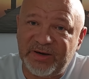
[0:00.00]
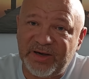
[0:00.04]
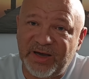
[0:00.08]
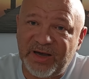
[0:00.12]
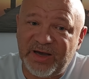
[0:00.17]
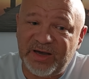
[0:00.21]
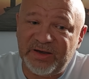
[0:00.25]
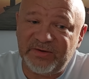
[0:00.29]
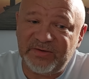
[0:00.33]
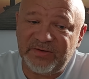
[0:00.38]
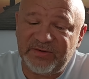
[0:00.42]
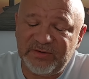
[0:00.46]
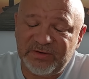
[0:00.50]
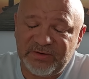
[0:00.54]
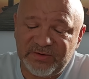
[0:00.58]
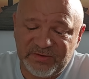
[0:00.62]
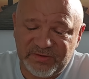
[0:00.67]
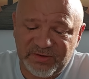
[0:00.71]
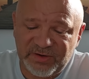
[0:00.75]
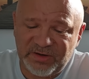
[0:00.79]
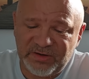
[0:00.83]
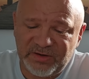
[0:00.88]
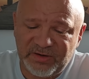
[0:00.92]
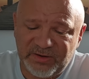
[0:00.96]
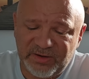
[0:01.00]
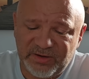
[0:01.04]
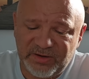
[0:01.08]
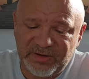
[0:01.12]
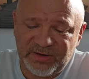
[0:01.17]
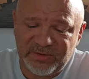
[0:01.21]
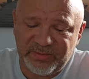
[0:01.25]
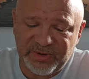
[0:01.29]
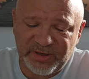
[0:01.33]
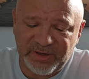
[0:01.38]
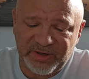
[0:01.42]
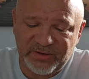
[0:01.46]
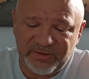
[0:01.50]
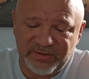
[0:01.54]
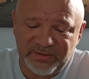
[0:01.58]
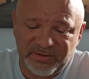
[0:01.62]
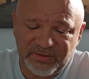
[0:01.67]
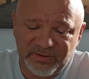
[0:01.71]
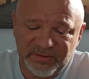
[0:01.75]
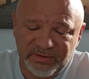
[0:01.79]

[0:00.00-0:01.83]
guys. Something to think about.